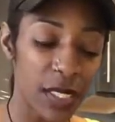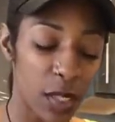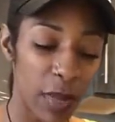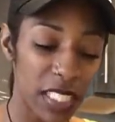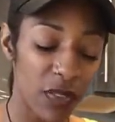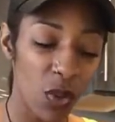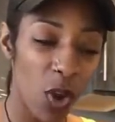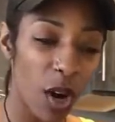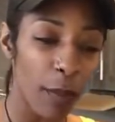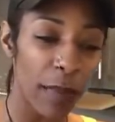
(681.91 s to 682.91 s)
especially if you
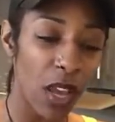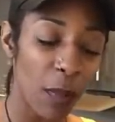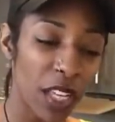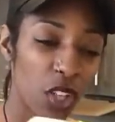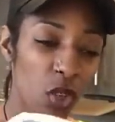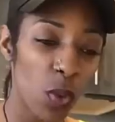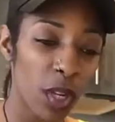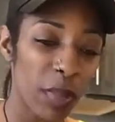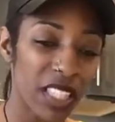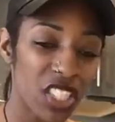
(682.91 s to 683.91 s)
are a man. I'm getting you want
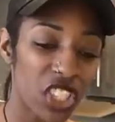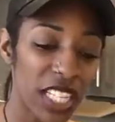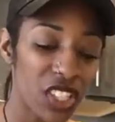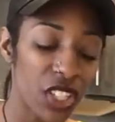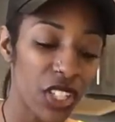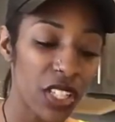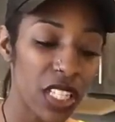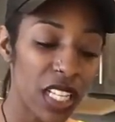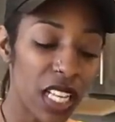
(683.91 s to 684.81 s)
to be the chaser.